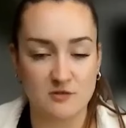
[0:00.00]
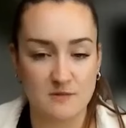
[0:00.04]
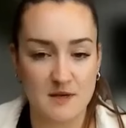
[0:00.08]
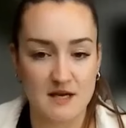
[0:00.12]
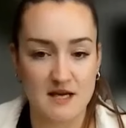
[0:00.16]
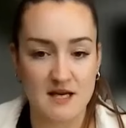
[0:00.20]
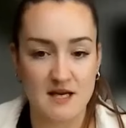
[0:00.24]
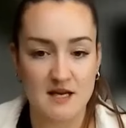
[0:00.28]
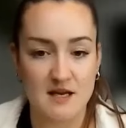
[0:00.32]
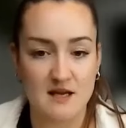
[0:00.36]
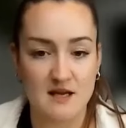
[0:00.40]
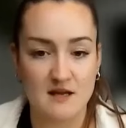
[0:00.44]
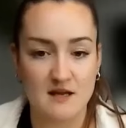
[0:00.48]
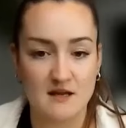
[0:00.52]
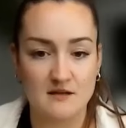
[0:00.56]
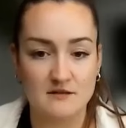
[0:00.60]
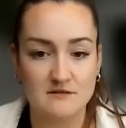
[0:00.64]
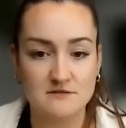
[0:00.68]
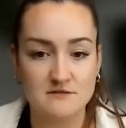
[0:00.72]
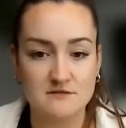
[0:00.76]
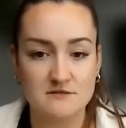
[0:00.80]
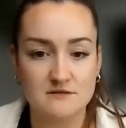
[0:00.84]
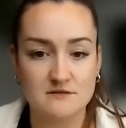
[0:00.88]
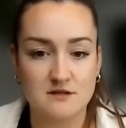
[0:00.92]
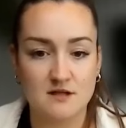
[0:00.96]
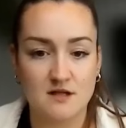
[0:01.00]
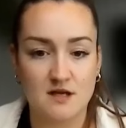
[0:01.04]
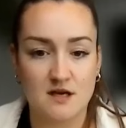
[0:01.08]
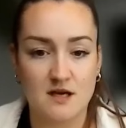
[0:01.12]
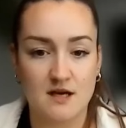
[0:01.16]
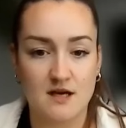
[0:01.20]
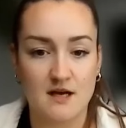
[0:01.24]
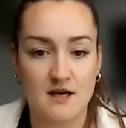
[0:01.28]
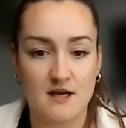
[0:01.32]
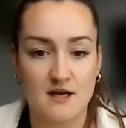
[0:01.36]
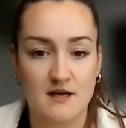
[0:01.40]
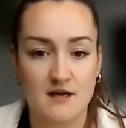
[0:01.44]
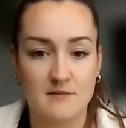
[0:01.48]
media
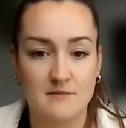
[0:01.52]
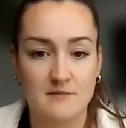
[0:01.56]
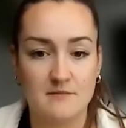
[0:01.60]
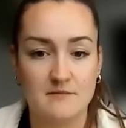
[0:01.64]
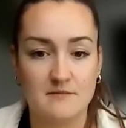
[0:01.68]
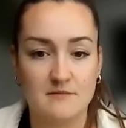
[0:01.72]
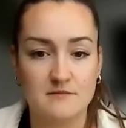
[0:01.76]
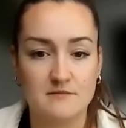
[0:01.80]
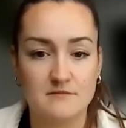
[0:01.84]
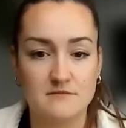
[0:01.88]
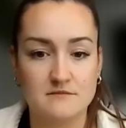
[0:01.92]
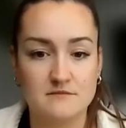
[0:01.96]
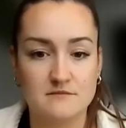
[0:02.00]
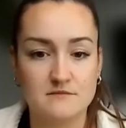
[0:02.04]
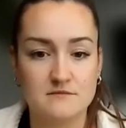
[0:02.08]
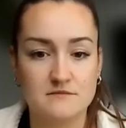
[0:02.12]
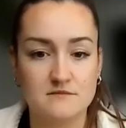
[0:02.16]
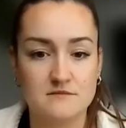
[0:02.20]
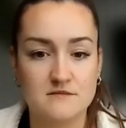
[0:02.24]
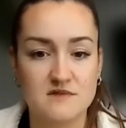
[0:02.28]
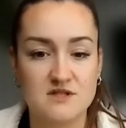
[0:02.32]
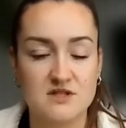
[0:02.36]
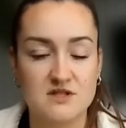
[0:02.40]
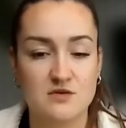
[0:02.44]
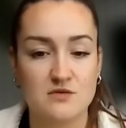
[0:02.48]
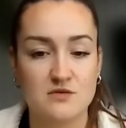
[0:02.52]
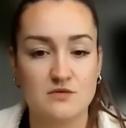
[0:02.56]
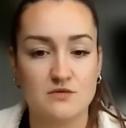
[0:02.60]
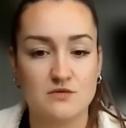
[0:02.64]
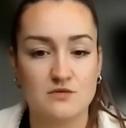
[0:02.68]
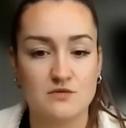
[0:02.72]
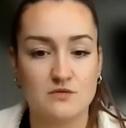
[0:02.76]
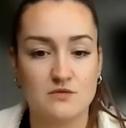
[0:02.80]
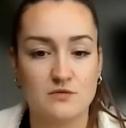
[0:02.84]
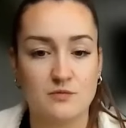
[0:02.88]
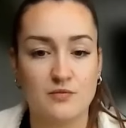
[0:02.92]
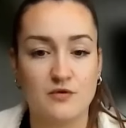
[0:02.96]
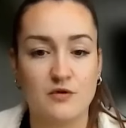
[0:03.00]

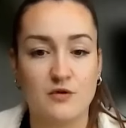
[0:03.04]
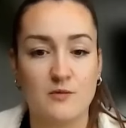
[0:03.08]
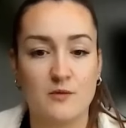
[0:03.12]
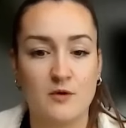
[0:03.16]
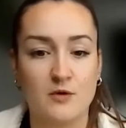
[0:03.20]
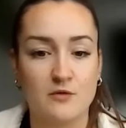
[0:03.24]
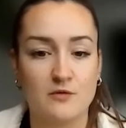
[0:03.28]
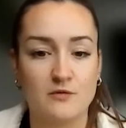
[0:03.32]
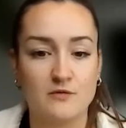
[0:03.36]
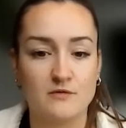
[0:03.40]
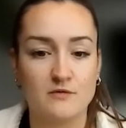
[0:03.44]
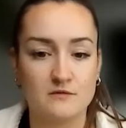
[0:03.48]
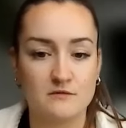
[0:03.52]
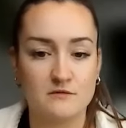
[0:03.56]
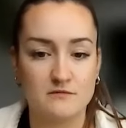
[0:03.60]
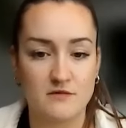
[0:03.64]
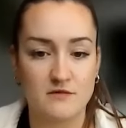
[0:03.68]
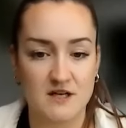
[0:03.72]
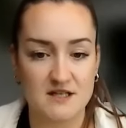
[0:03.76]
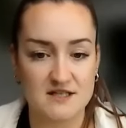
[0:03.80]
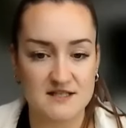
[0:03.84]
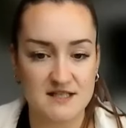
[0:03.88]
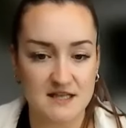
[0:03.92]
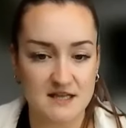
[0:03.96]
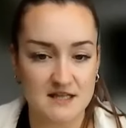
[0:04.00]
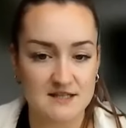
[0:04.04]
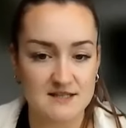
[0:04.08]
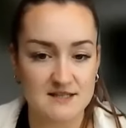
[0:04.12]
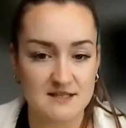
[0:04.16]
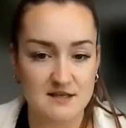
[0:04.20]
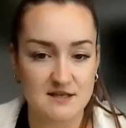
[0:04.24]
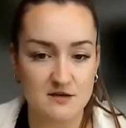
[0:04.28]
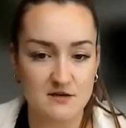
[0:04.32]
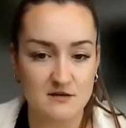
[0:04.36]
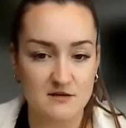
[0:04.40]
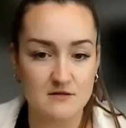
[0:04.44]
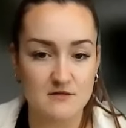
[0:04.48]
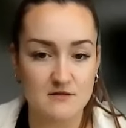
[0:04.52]
to promote racing this
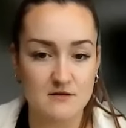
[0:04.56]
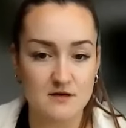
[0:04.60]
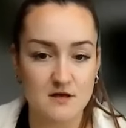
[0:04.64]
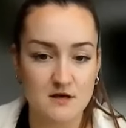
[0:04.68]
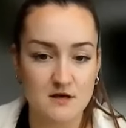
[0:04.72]
year?